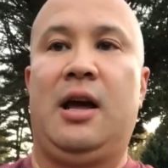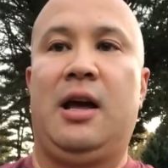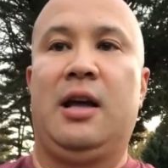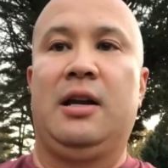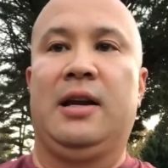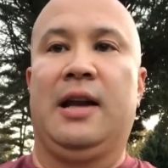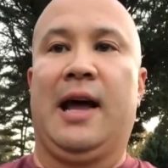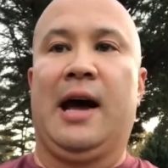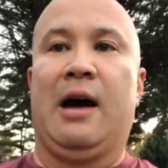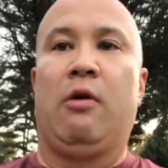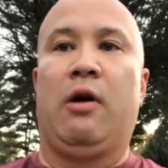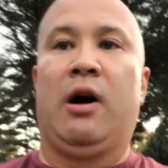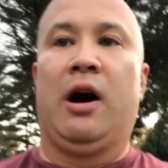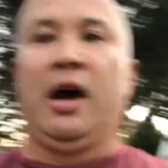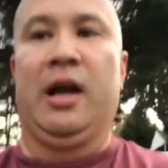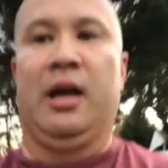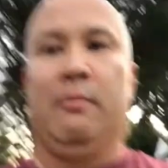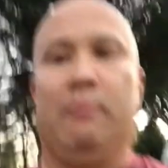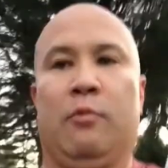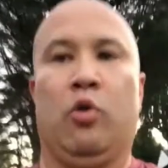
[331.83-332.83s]
Now I
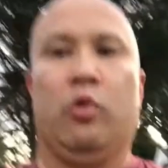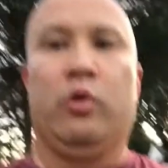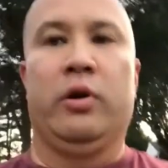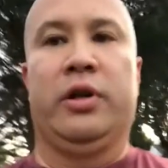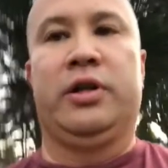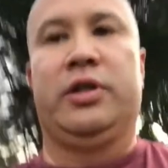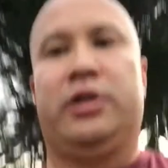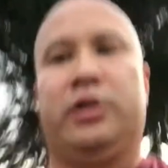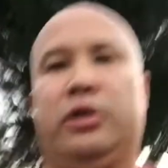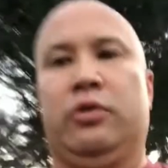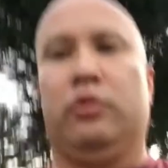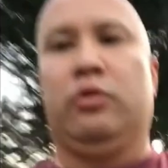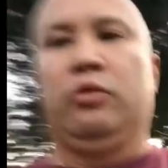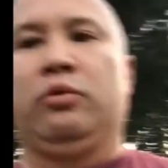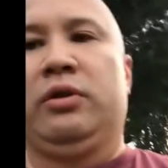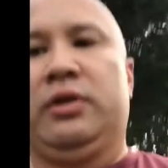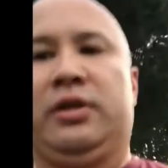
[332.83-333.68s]
am going to